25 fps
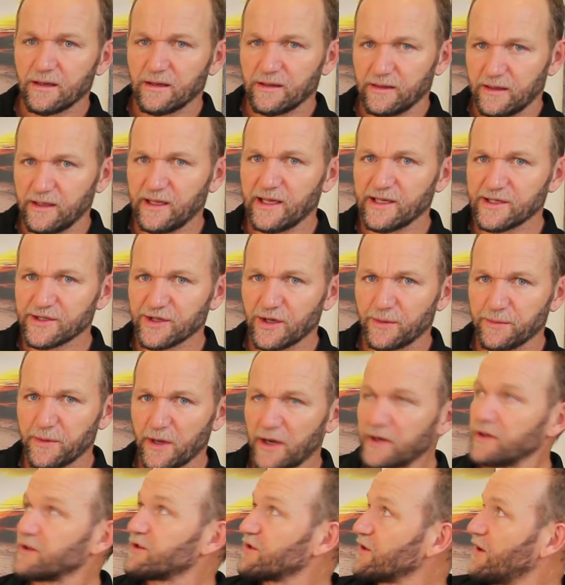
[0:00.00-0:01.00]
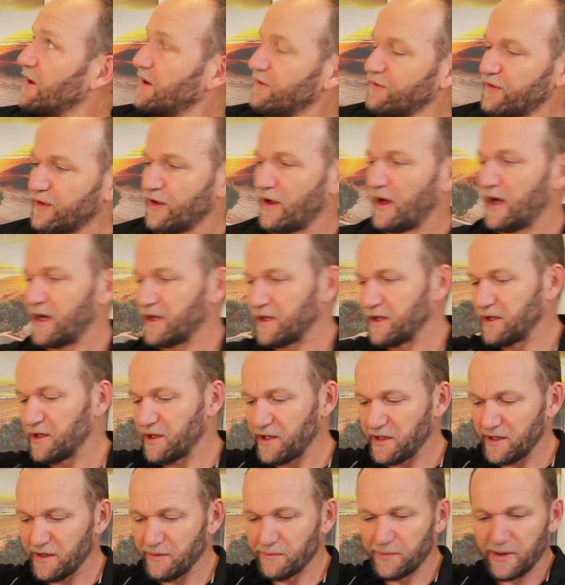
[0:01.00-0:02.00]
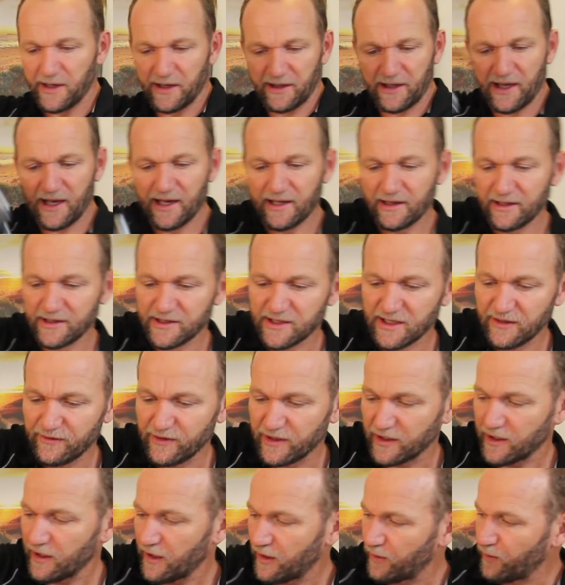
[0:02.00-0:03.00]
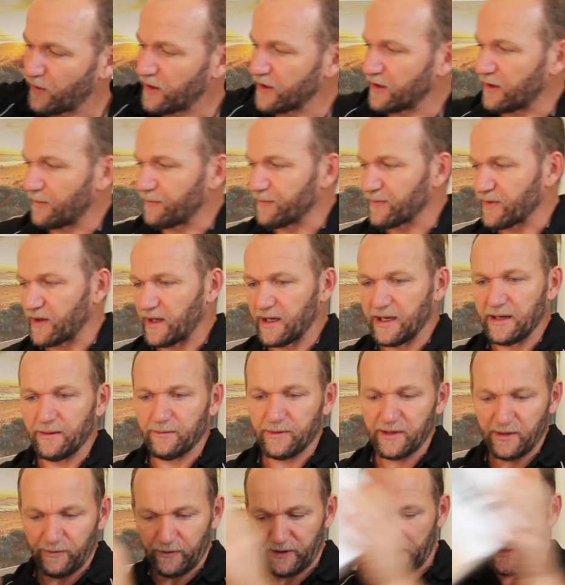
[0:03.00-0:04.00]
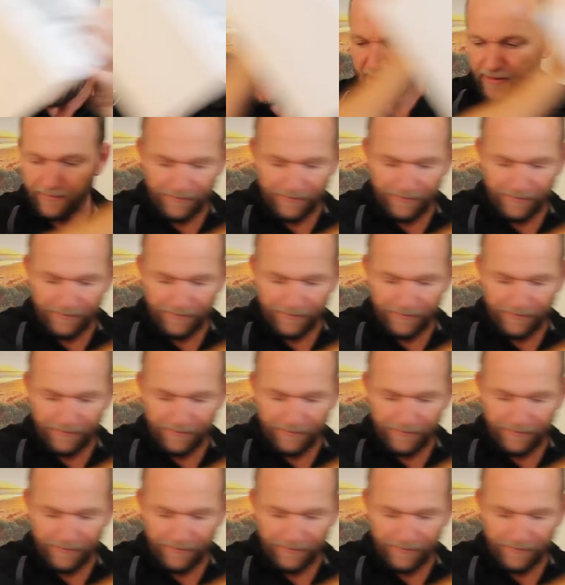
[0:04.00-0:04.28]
Yes, I'm going to try and fly it in here, but hey, let's give it a go. Why not get rid of that?